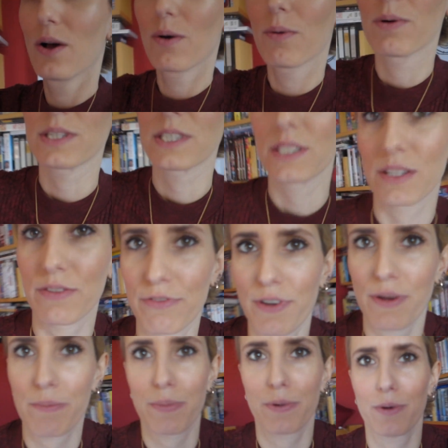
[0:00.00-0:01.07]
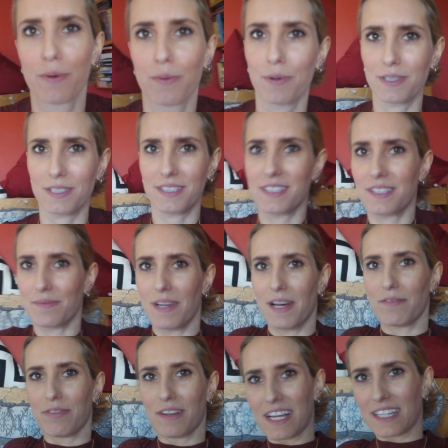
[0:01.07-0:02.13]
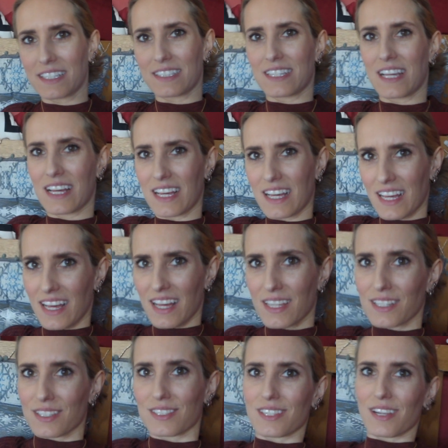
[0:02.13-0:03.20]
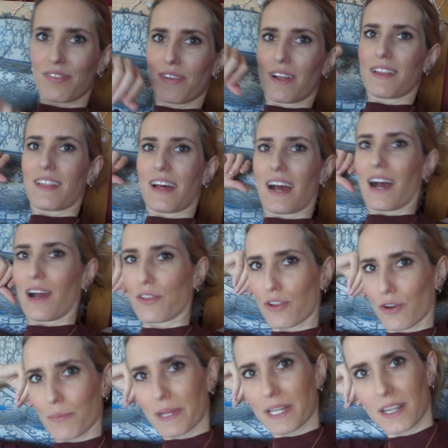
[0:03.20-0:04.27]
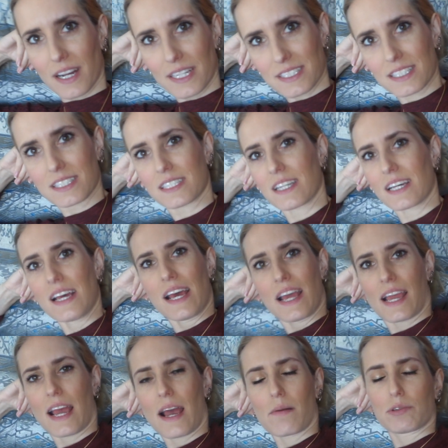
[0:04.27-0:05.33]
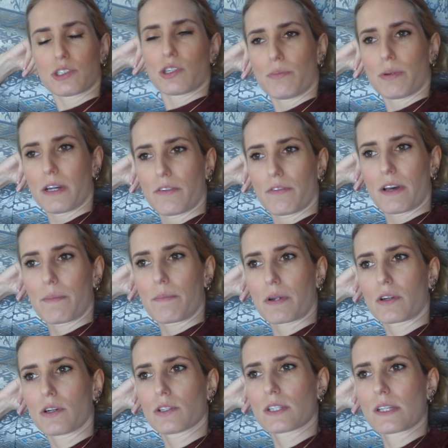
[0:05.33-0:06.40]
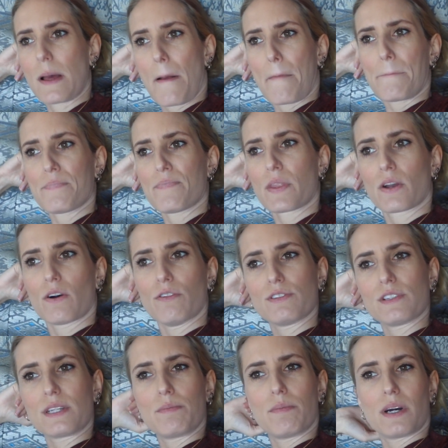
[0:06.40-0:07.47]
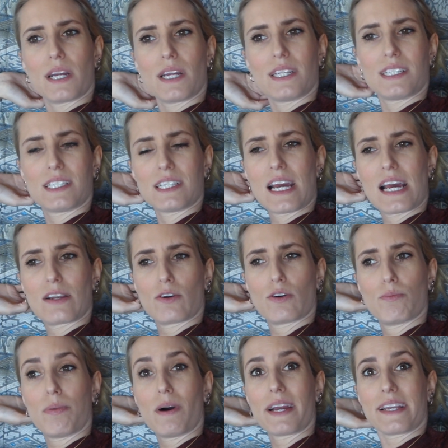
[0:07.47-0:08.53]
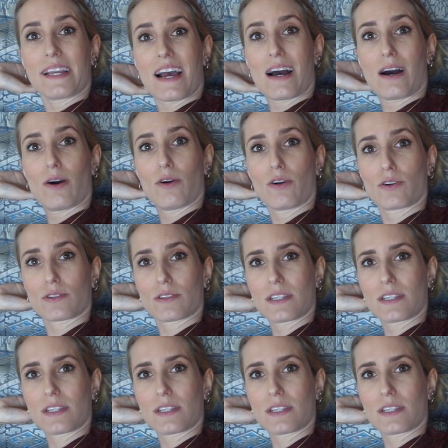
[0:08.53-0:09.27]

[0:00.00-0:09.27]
watching the football, watching some Netflix and stuff like that. I thought it'd be nice to capture a bit of it, because obviously my channel by now, because